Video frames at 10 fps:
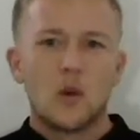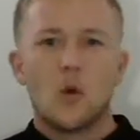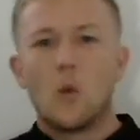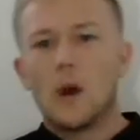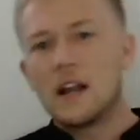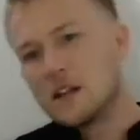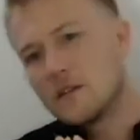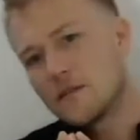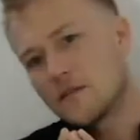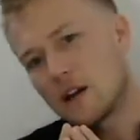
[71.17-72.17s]
what
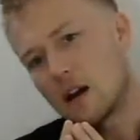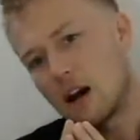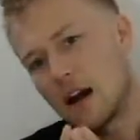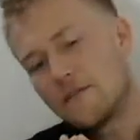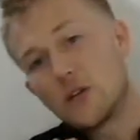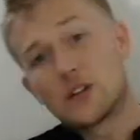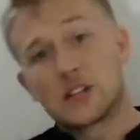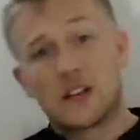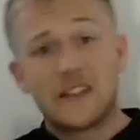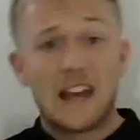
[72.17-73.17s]
if I focus
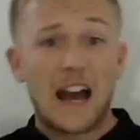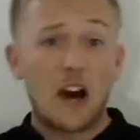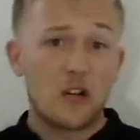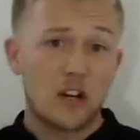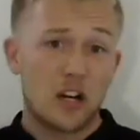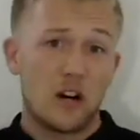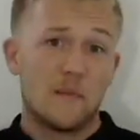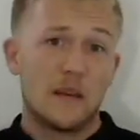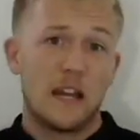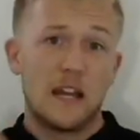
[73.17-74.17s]
on the
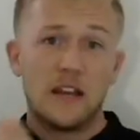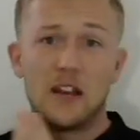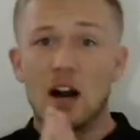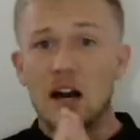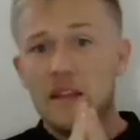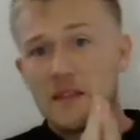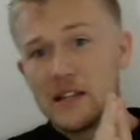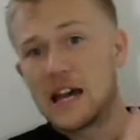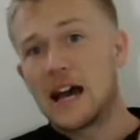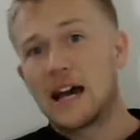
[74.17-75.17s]
outcome and not the
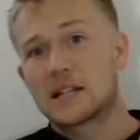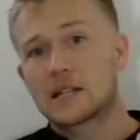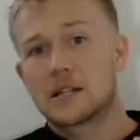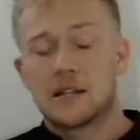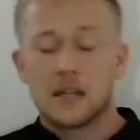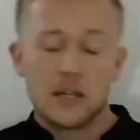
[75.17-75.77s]
task?